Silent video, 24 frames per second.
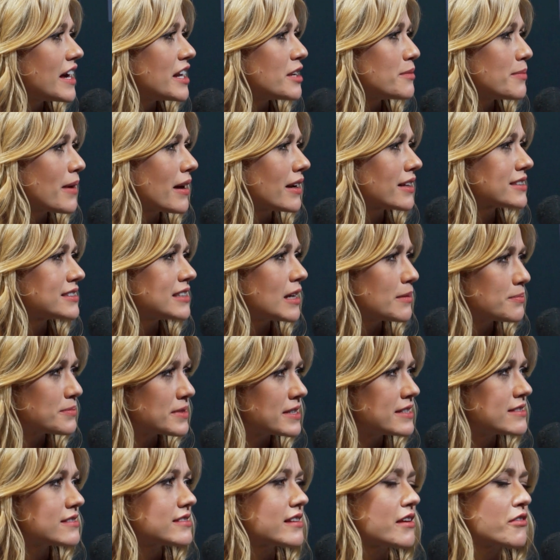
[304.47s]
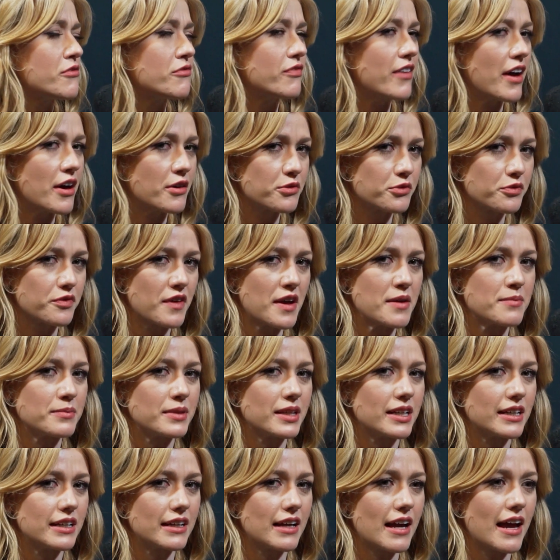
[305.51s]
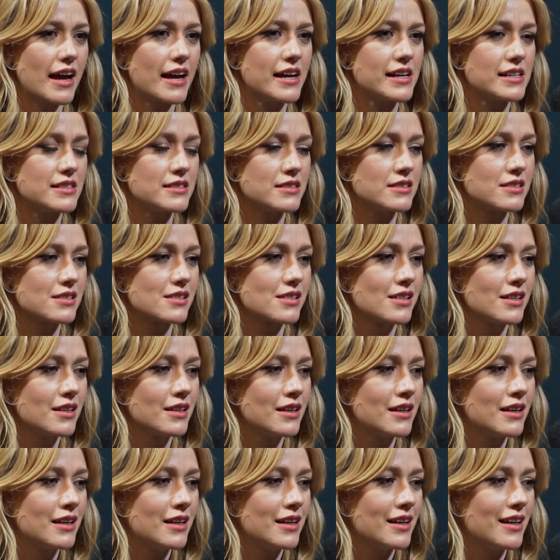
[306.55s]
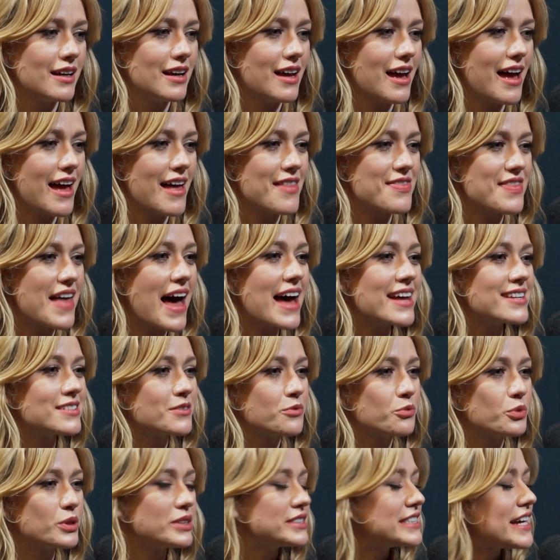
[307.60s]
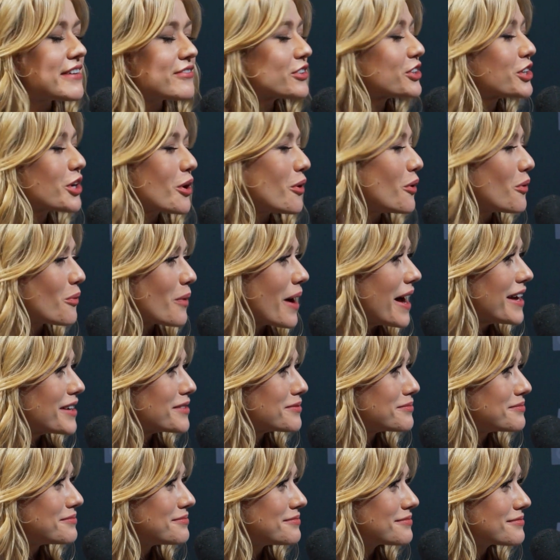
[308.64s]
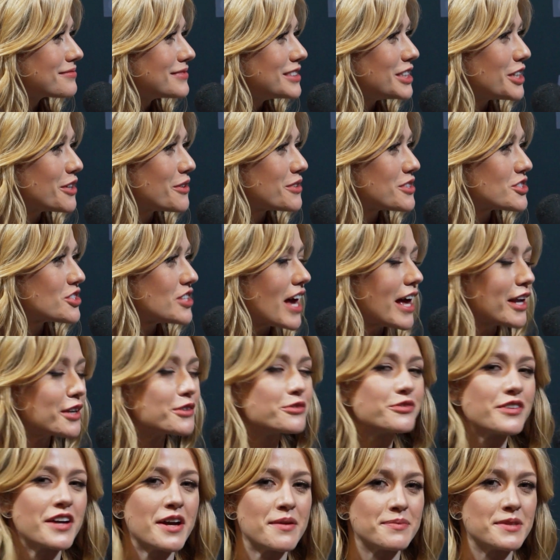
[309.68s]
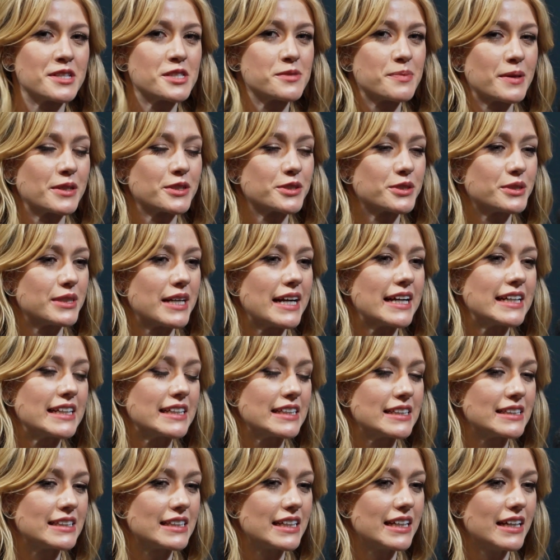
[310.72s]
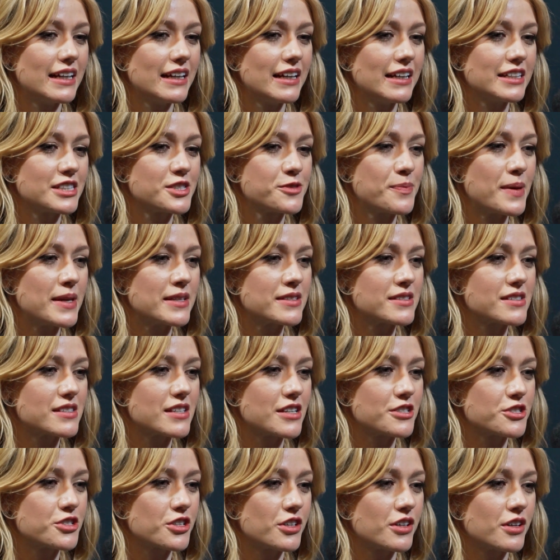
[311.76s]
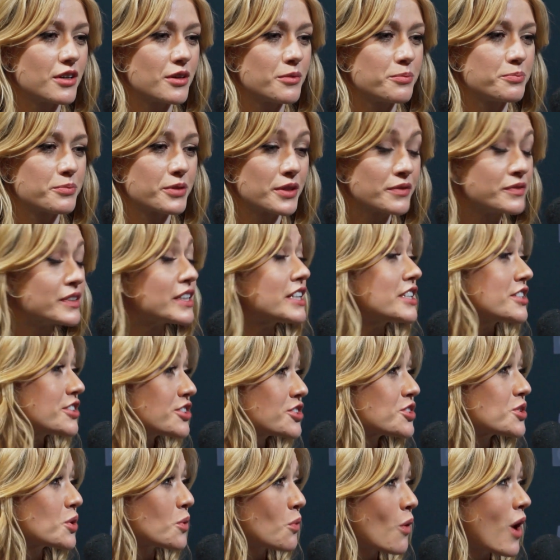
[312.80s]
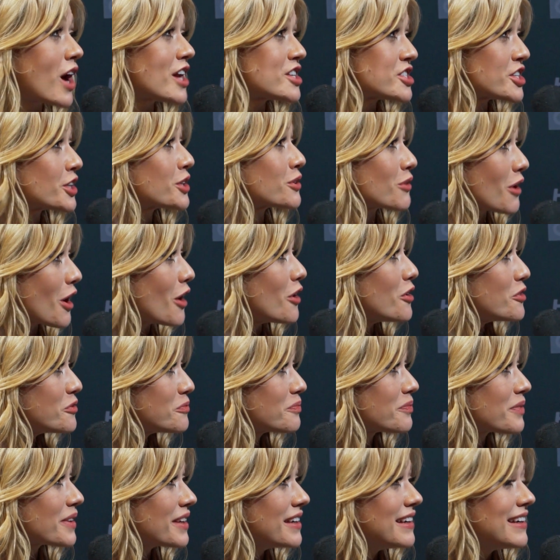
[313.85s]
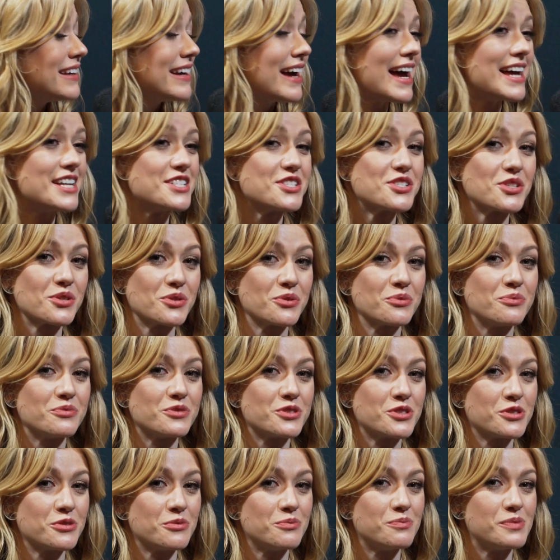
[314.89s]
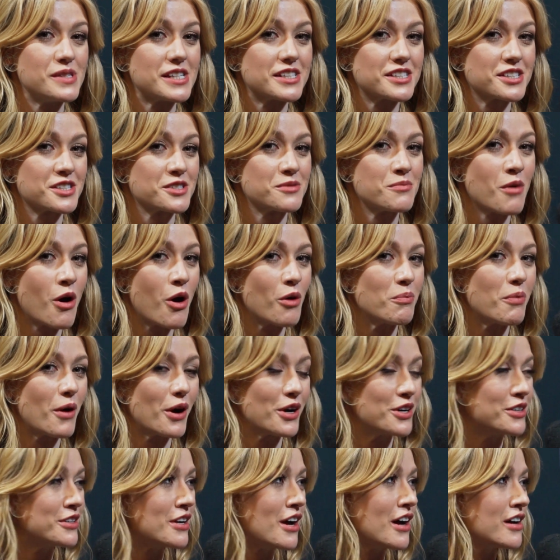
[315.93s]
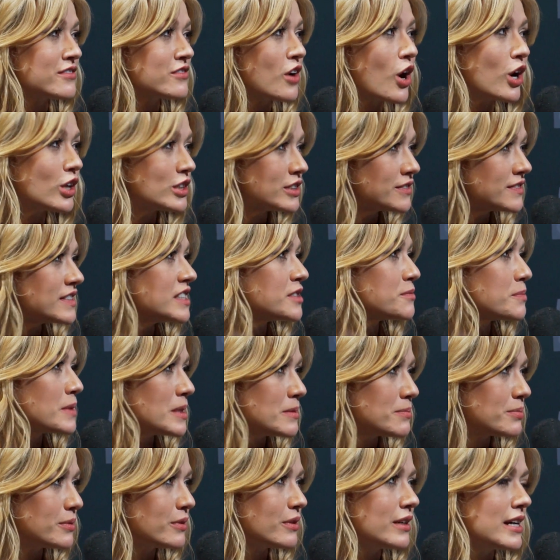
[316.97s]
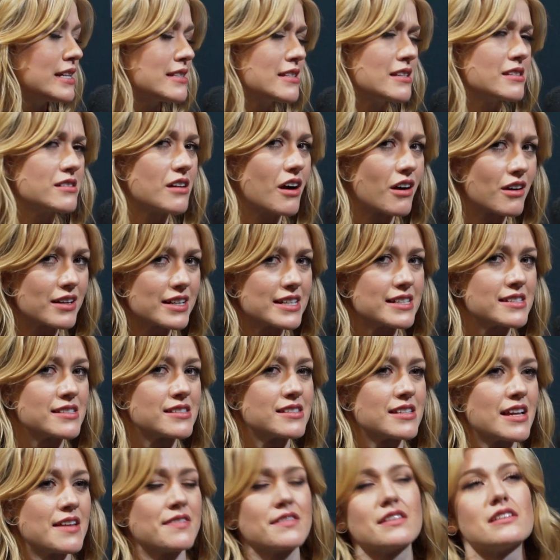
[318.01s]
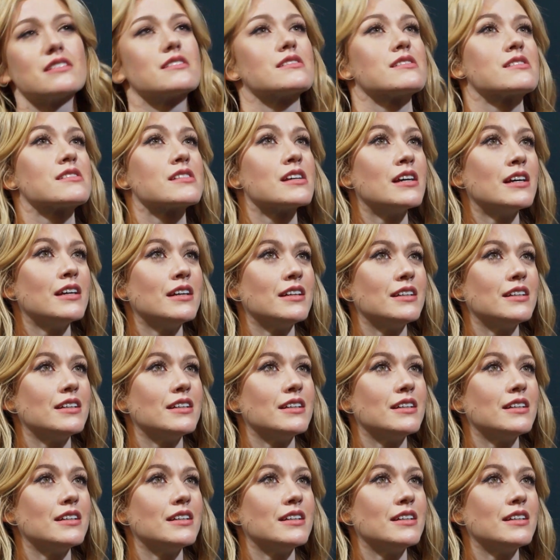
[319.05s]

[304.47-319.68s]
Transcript: and about acceptance and found family, and that will never go away. You know, the Shadow fam that's been created, it's been such a privilege to watch it grow and to be a small part of all of these people and these artists and these,